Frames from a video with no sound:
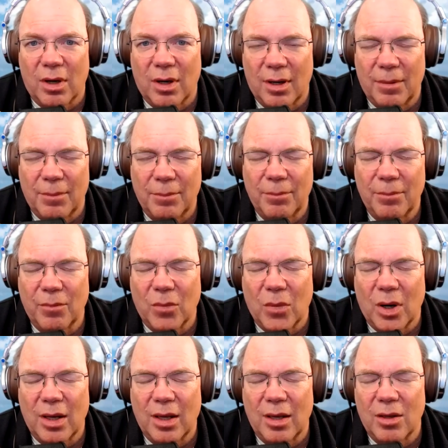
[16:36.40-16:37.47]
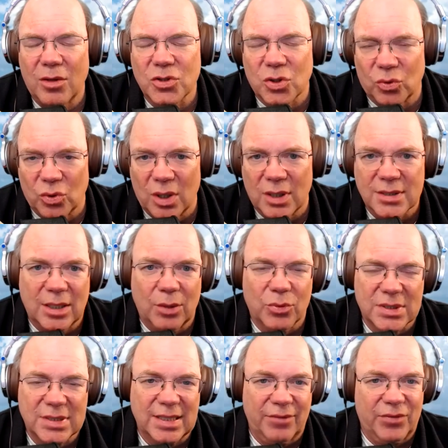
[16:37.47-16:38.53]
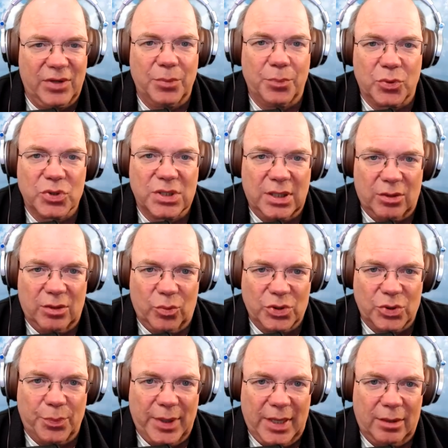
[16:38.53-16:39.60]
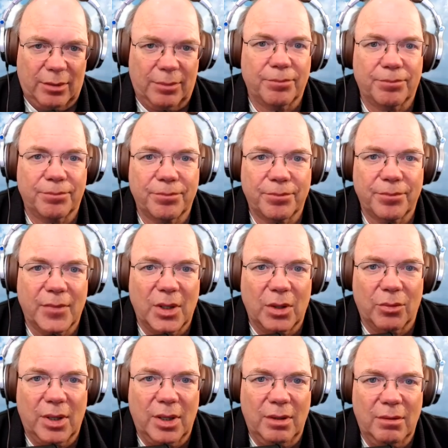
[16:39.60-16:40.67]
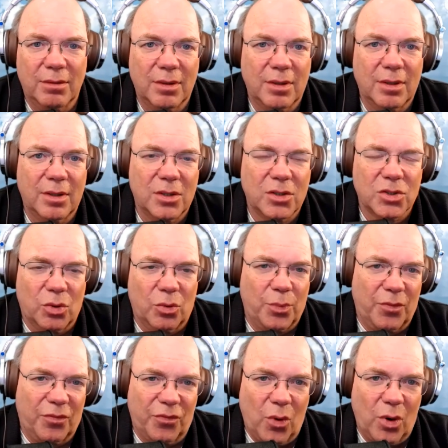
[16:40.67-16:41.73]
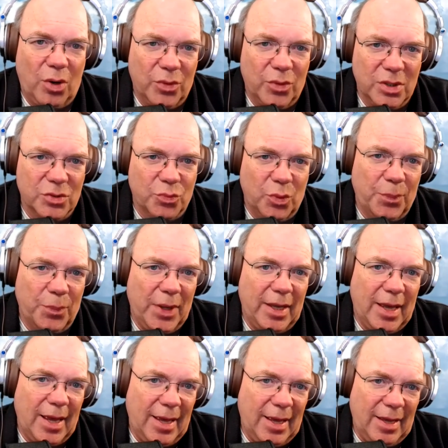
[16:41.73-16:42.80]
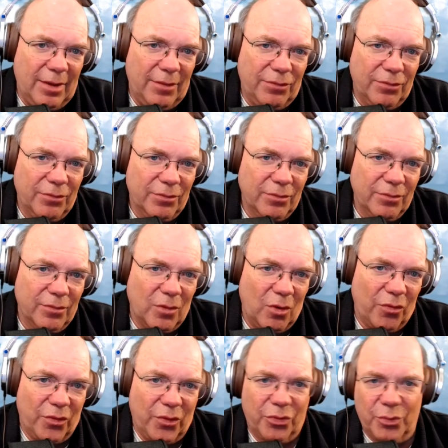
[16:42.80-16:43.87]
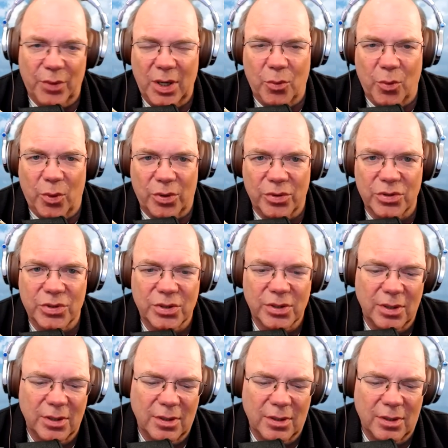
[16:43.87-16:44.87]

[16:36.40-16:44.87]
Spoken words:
so long as that was 70% of what you paid them. Okay, so before it was we'll pay you half over 3 quarters,